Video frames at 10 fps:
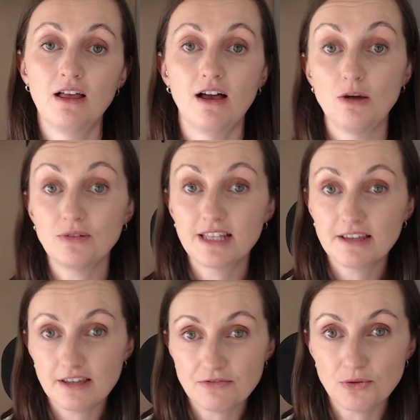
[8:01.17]
I will then
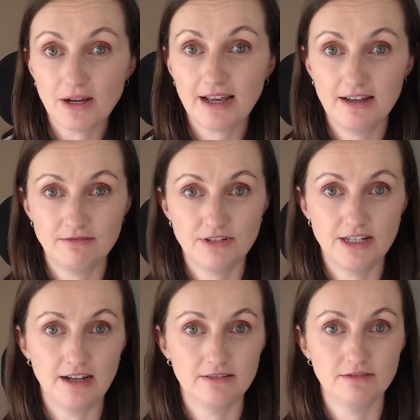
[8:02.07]
give you a
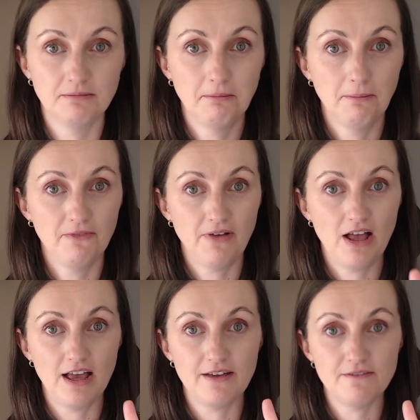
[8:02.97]
countdown.
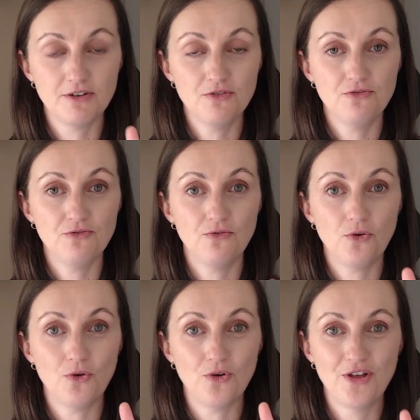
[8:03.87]
5,
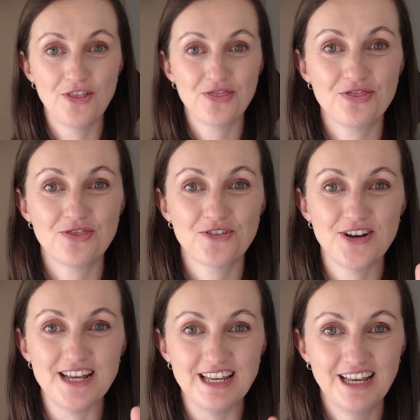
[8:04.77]
4,
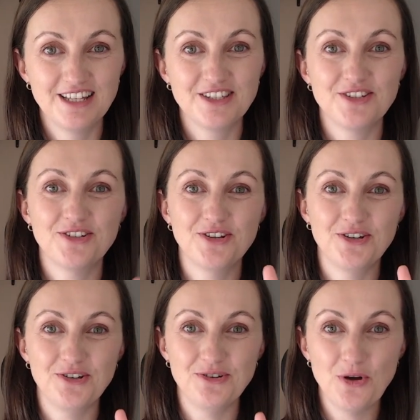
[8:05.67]
3,
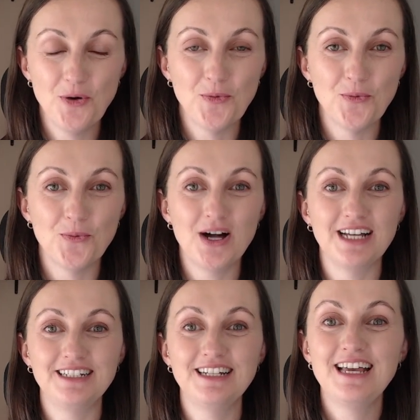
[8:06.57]
2,
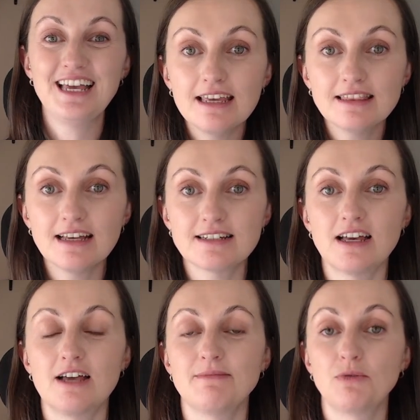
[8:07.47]
1. In that
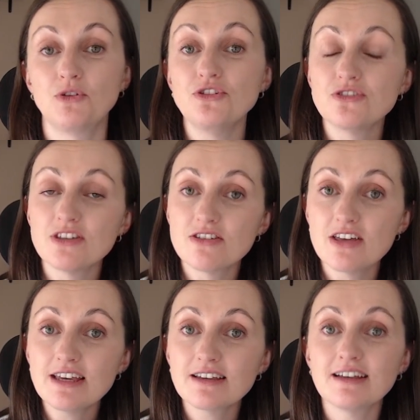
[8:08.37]
time, I want you to
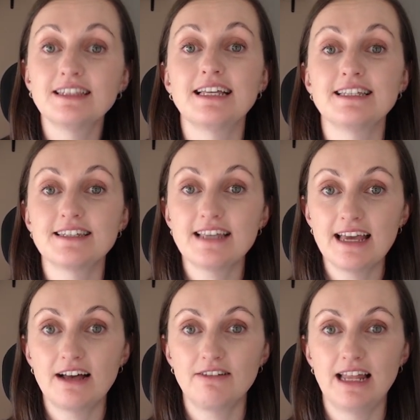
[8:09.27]
think and then say
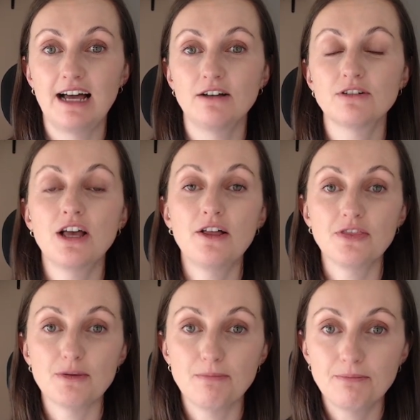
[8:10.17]
out loud
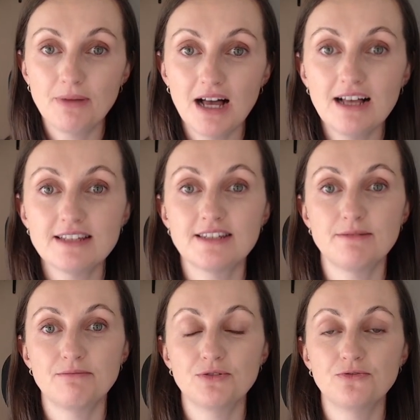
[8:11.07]
the past
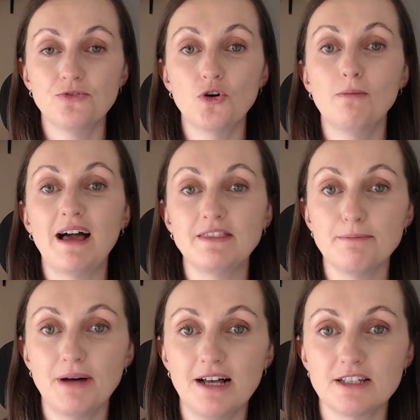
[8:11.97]
simple form and the
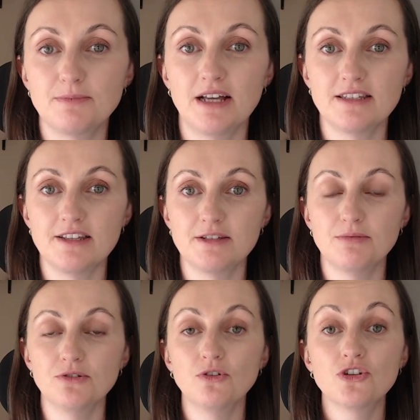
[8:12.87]
past
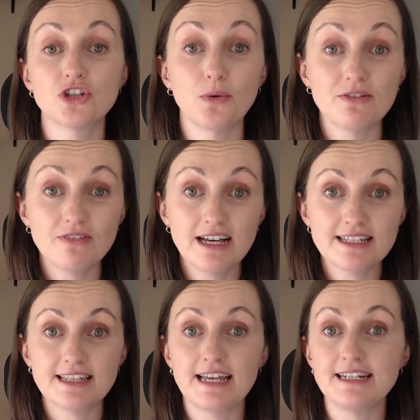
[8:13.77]
participle. So if I
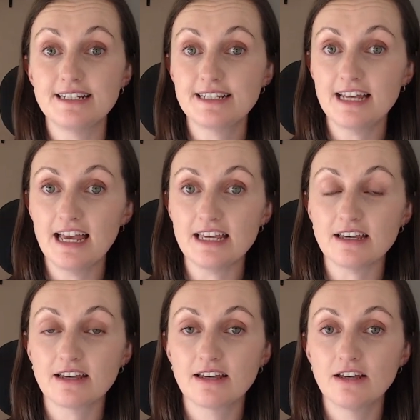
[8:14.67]
say
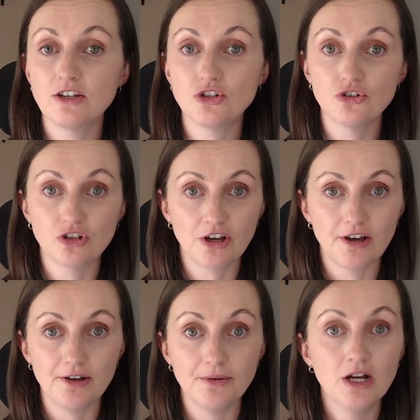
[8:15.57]
take, you'll
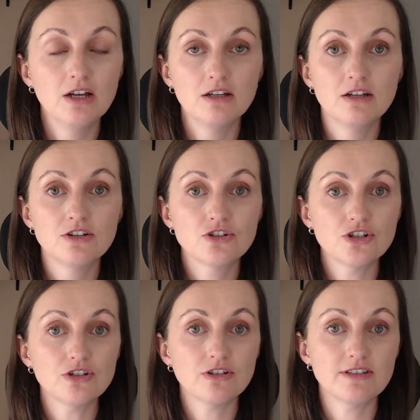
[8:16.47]
go
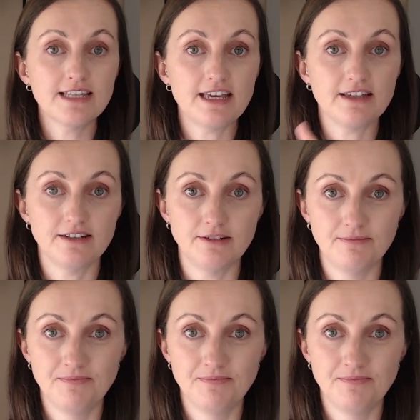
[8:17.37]
took, taken.